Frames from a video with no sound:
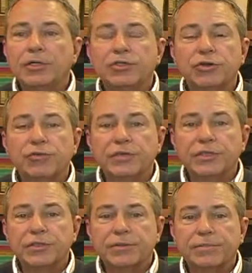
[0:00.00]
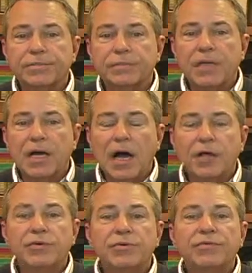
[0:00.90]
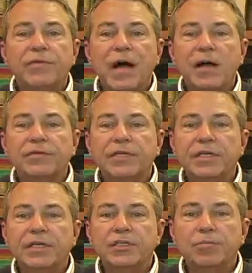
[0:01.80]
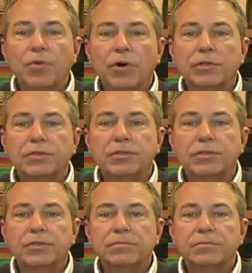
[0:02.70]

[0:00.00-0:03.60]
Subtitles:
service? Are you involved in any sports,